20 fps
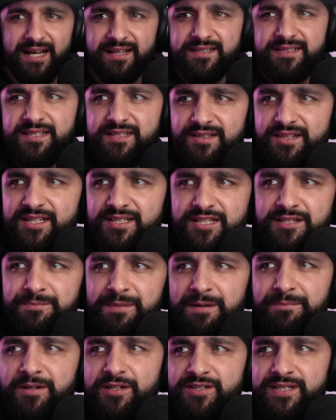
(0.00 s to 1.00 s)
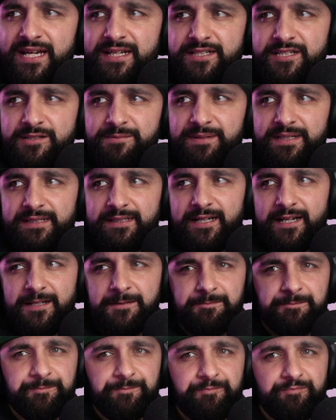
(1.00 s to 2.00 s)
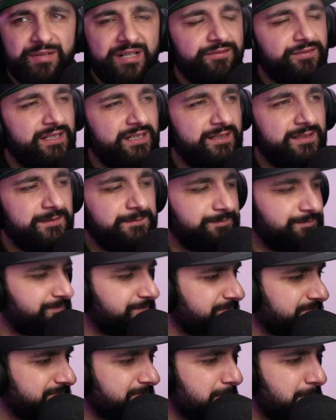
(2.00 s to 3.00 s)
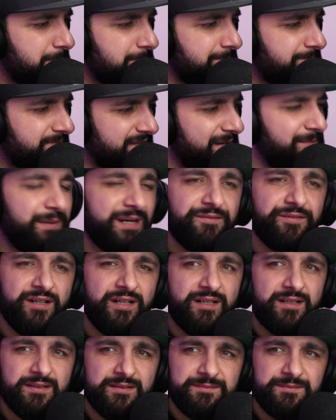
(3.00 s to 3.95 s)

this is this is my most anticipated game by far. By far.